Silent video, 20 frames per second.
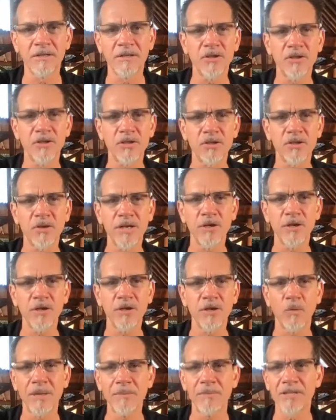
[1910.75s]
Just so I
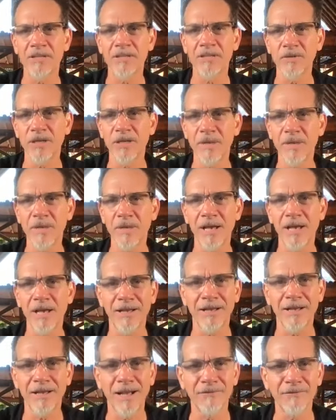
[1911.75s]
know. Maybe it's only me. I
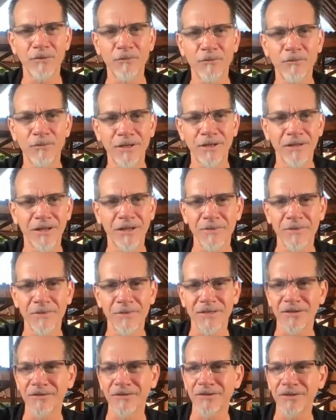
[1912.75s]
like I have to work a lot on
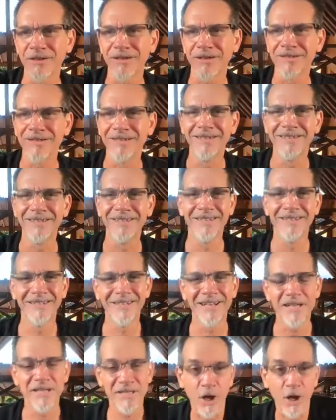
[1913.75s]
myself. Okay.
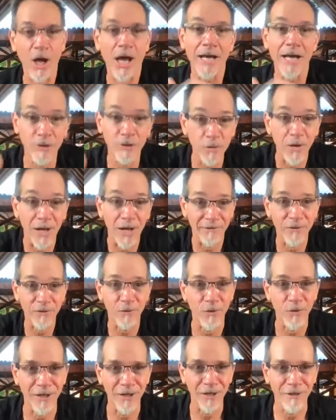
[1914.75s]
I still I do have to
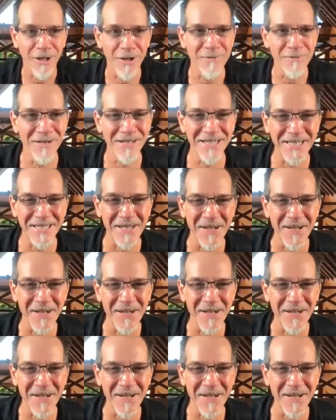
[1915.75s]
work a lot.